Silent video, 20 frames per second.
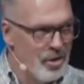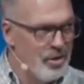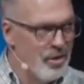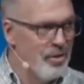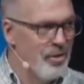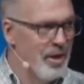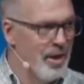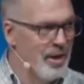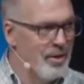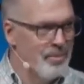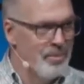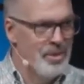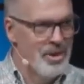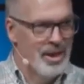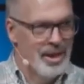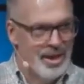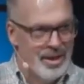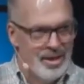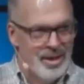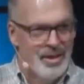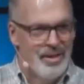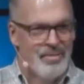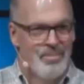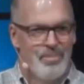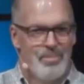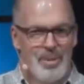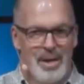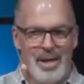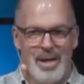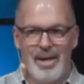to think when you get to
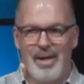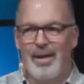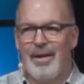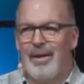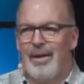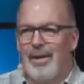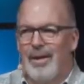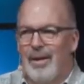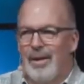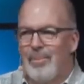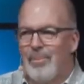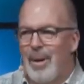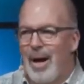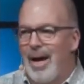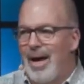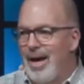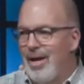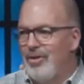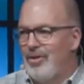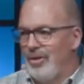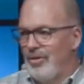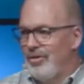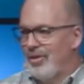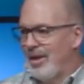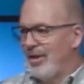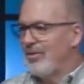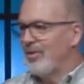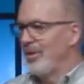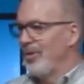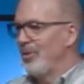be my age, this
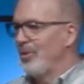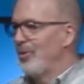gets a little